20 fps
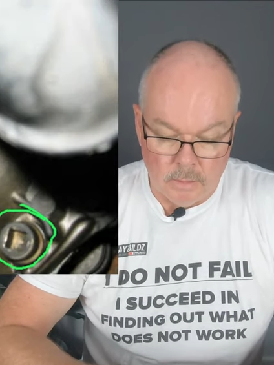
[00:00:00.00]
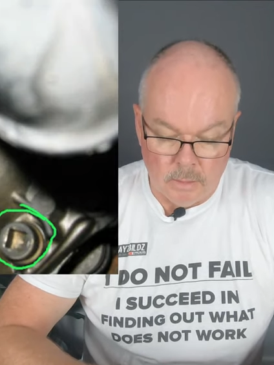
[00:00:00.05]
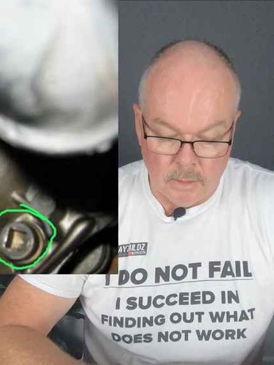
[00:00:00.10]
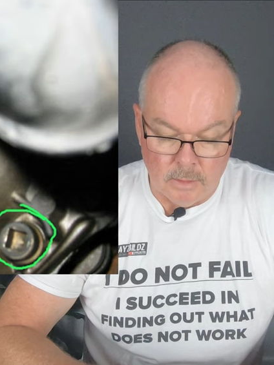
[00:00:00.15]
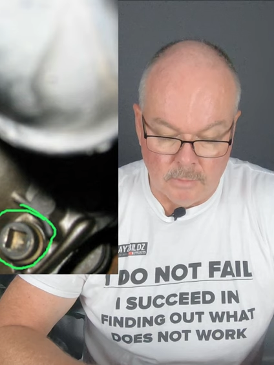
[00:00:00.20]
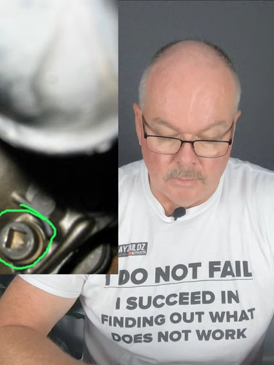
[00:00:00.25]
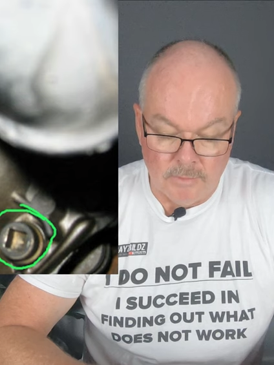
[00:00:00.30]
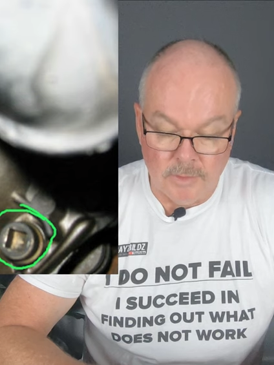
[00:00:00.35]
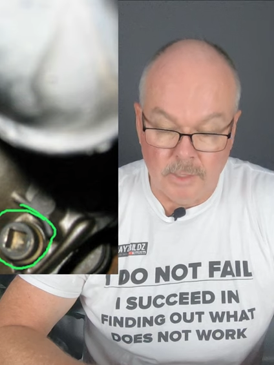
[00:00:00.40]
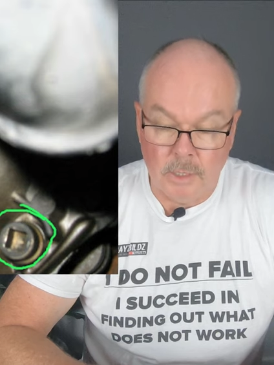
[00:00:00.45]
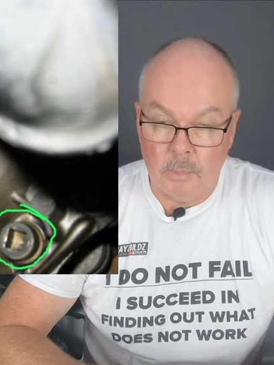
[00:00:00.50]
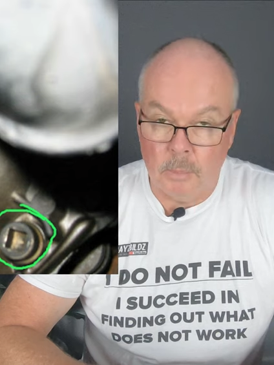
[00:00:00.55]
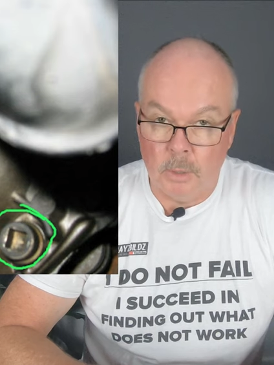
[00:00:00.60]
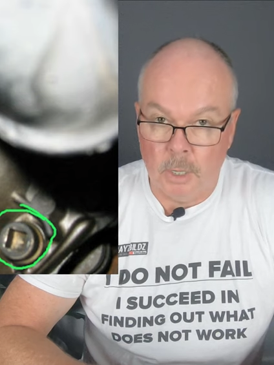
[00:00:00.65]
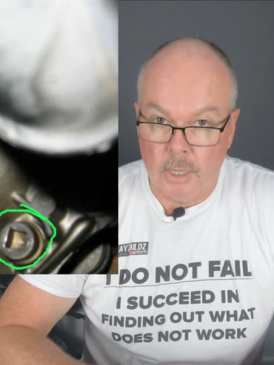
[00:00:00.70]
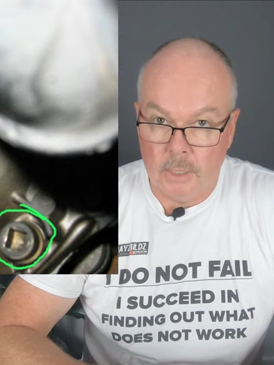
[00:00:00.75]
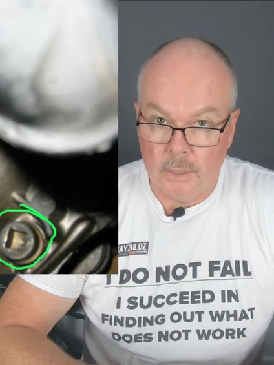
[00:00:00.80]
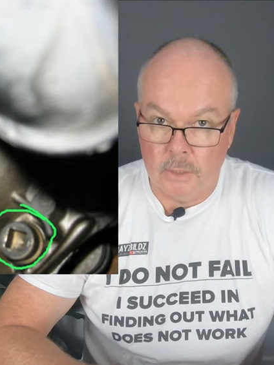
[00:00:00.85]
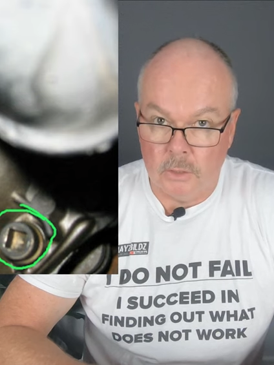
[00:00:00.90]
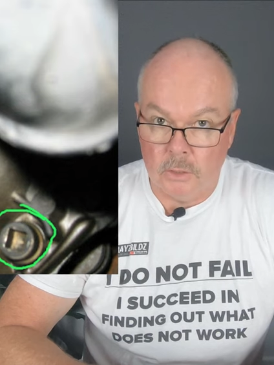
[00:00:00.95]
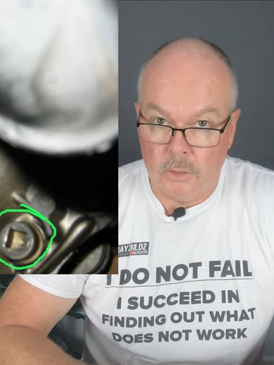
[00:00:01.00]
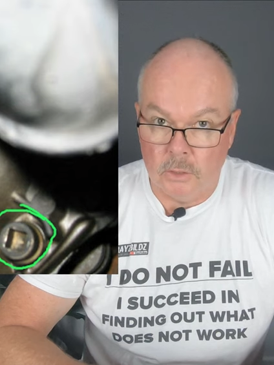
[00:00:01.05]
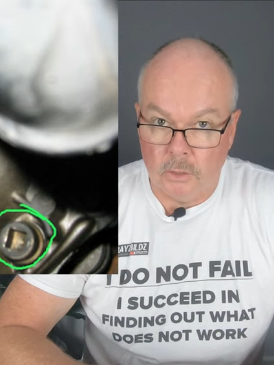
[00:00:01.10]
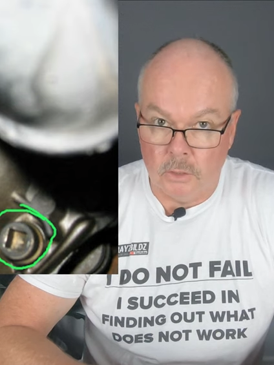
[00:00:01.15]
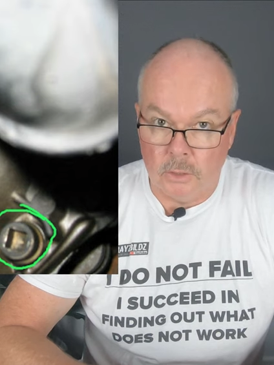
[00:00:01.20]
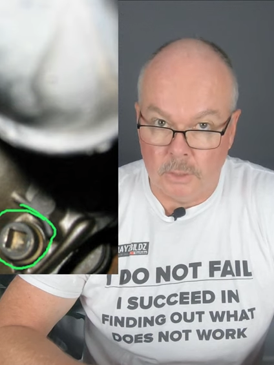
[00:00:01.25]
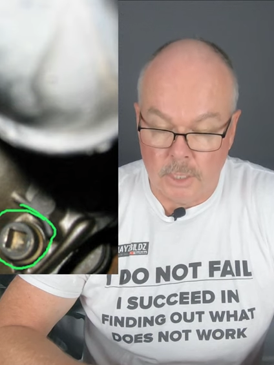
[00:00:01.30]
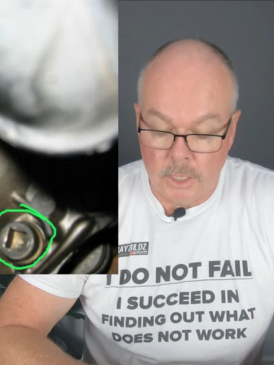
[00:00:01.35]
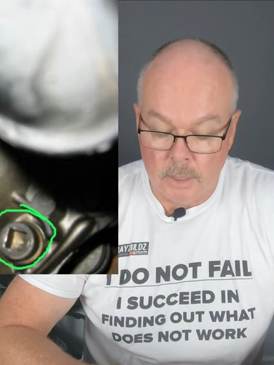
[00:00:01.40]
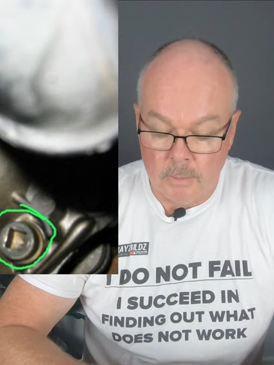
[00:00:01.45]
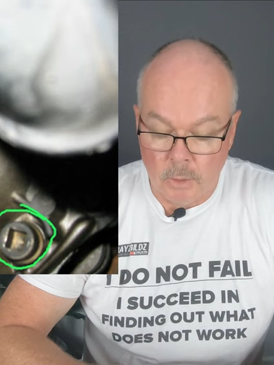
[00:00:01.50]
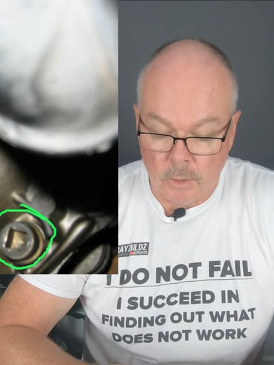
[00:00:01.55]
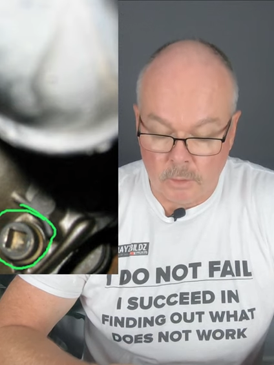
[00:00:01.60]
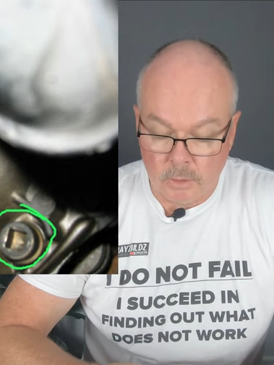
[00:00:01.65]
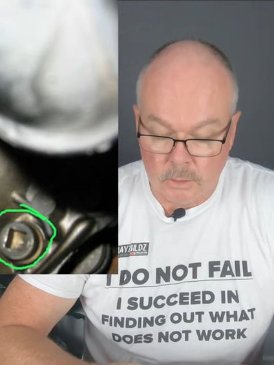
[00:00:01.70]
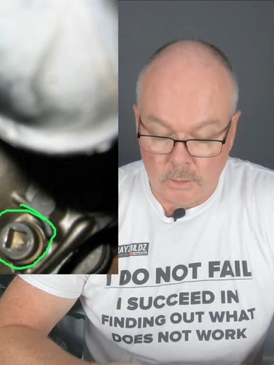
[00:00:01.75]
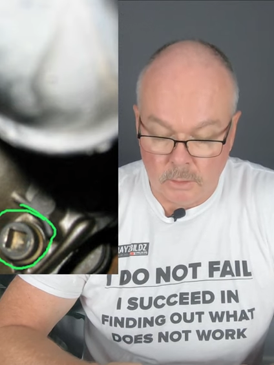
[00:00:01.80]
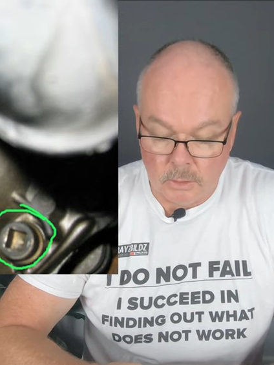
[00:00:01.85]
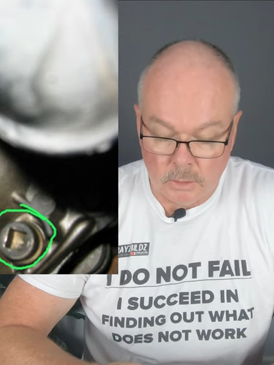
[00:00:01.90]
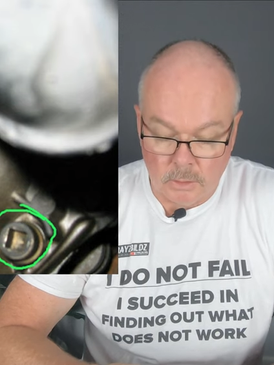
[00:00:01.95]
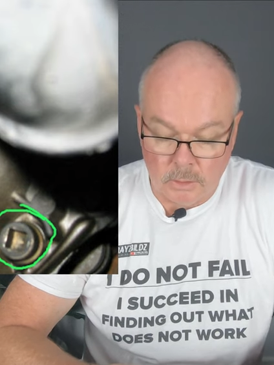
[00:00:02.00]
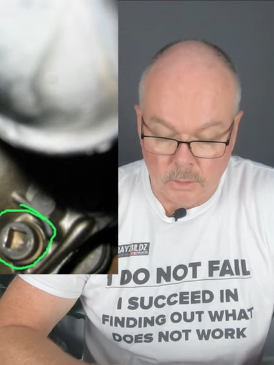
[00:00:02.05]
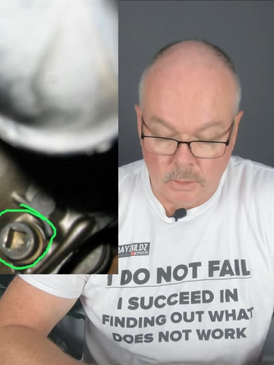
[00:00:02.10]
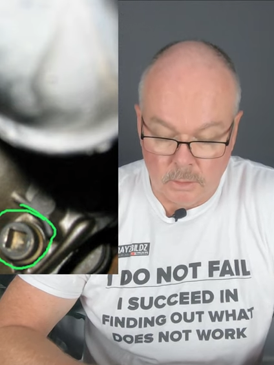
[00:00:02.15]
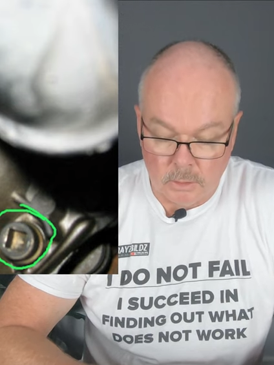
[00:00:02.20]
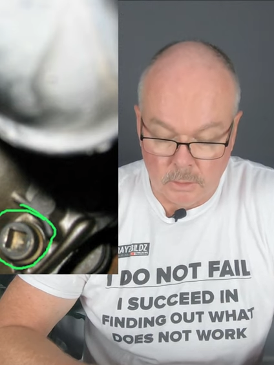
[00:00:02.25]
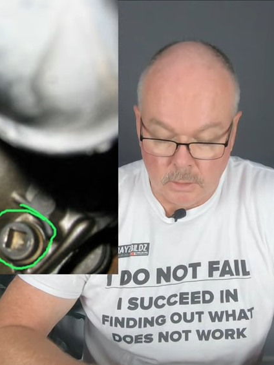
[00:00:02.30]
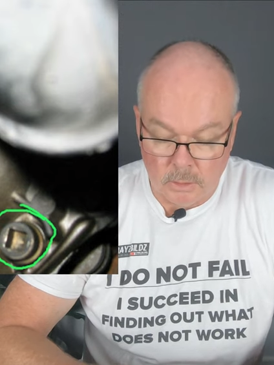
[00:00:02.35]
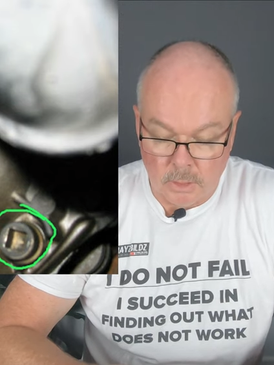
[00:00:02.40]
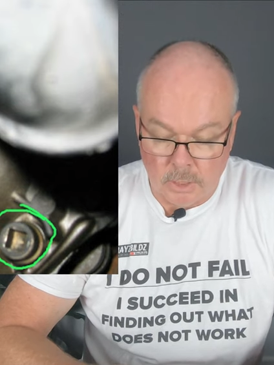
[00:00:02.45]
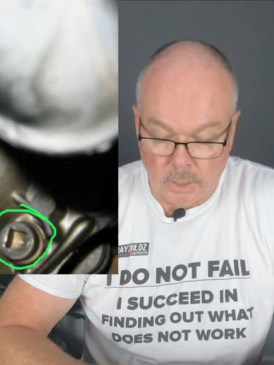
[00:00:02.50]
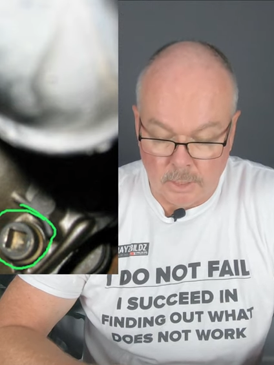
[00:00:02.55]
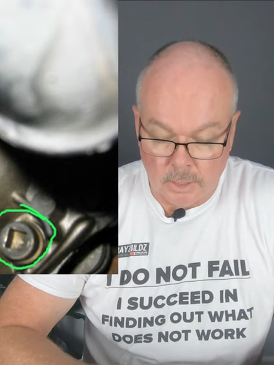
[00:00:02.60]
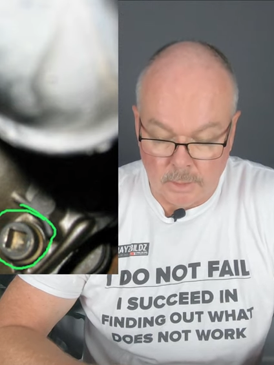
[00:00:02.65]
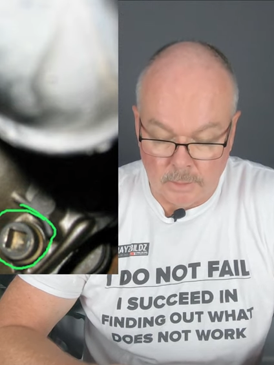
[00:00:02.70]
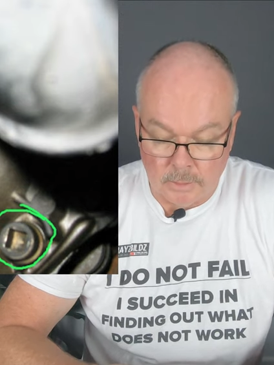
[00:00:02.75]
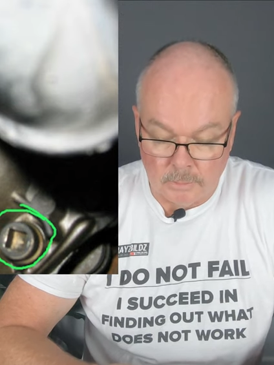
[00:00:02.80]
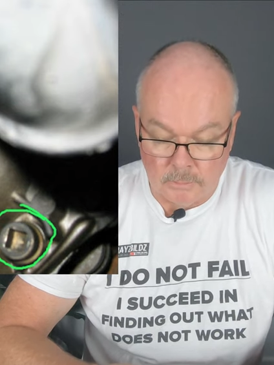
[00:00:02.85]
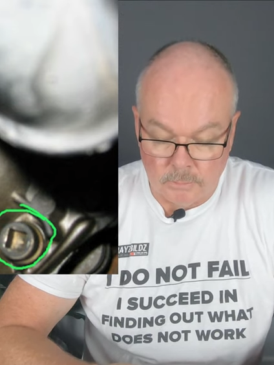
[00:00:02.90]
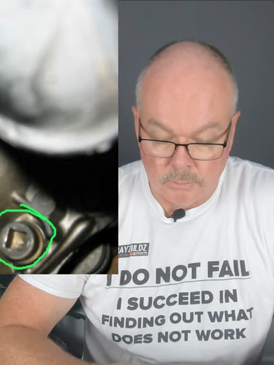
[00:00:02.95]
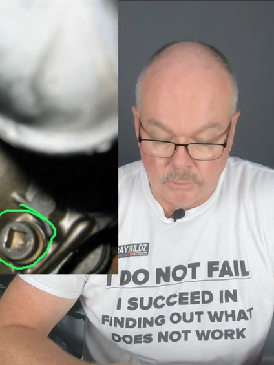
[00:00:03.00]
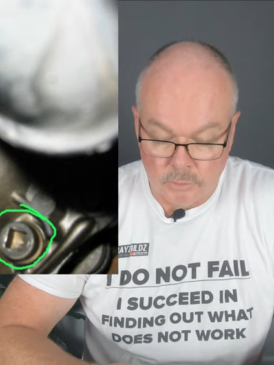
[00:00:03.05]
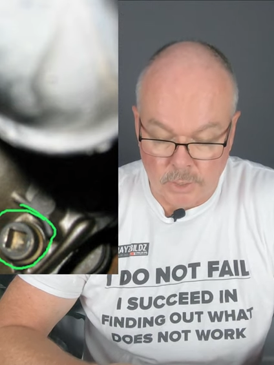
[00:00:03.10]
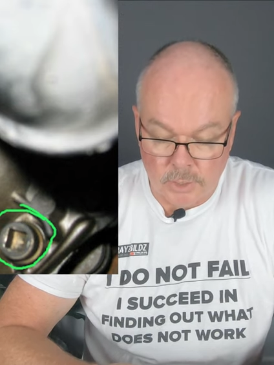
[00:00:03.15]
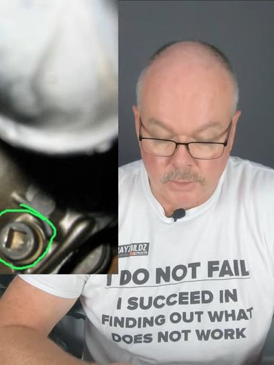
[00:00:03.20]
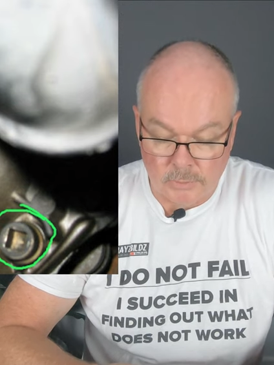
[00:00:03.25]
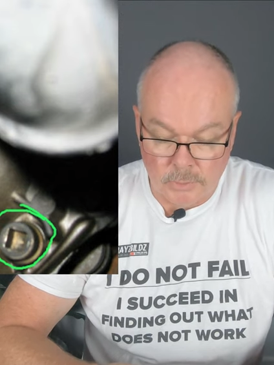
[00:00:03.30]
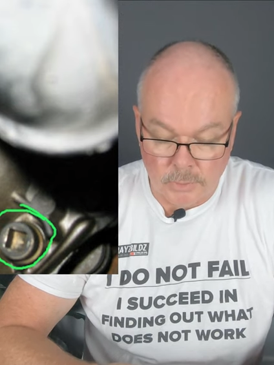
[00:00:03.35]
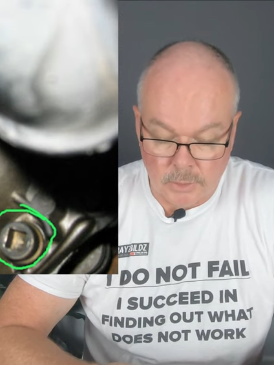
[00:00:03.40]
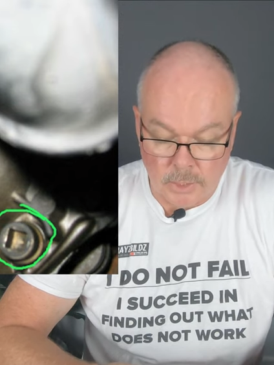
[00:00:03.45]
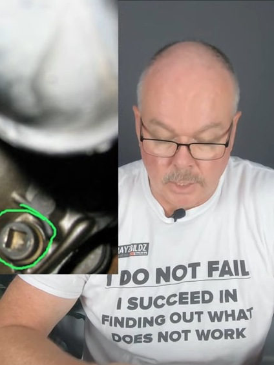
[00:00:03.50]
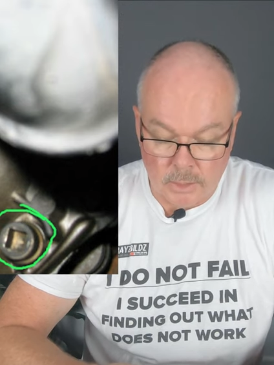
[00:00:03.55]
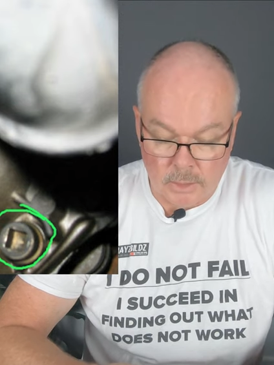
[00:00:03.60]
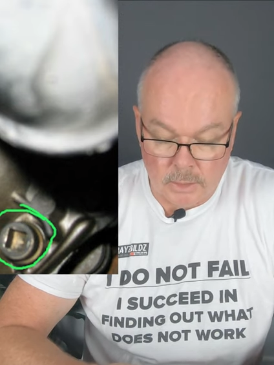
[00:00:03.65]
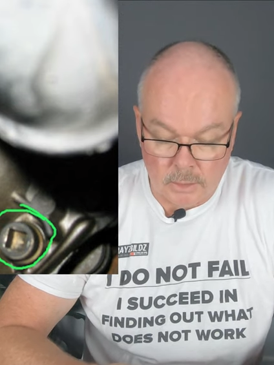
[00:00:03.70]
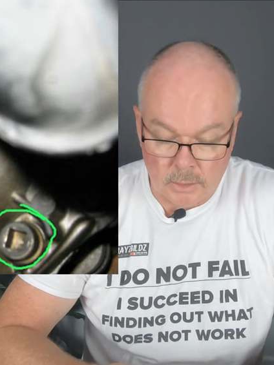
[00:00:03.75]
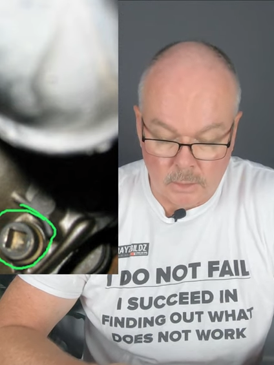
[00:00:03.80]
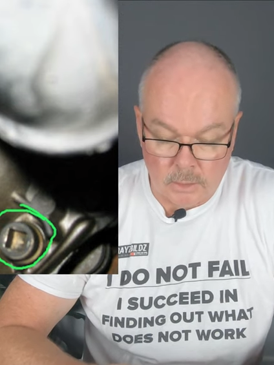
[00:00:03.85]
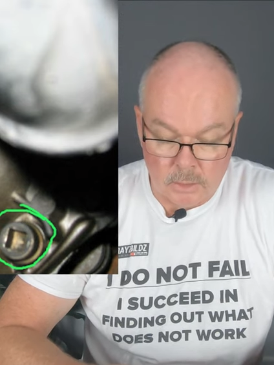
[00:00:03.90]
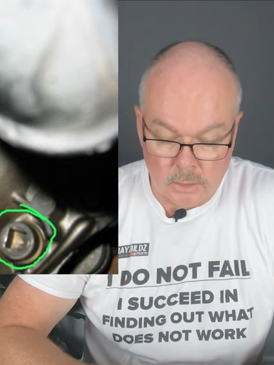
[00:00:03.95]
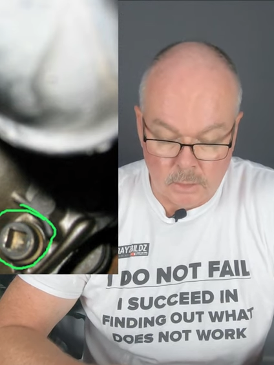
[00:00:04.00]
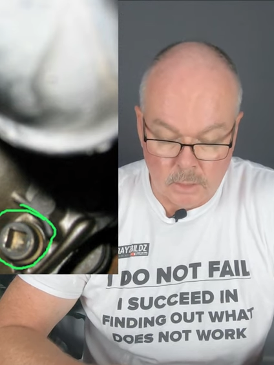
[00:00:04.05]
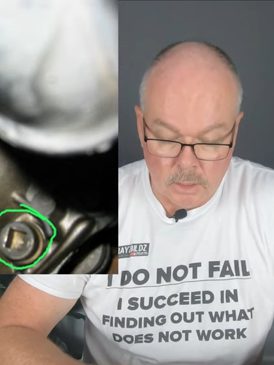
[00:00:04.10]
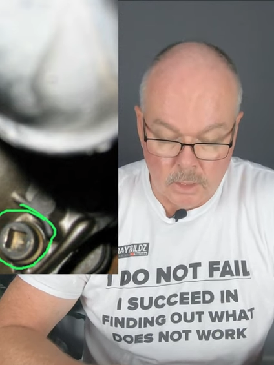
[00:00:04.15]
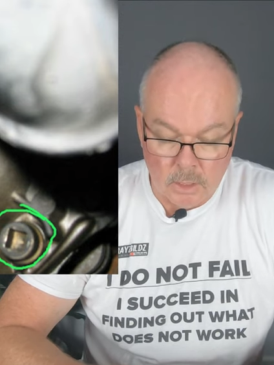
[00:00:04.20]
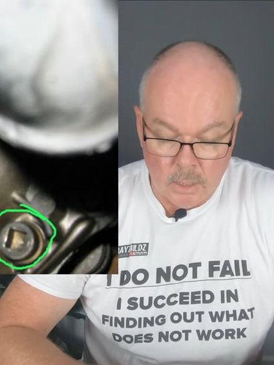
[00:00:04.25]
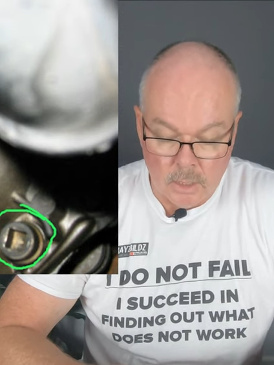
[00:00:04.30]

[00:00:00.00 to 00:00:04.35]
uh, filler plugs on gearboxes, uh, transfer cases,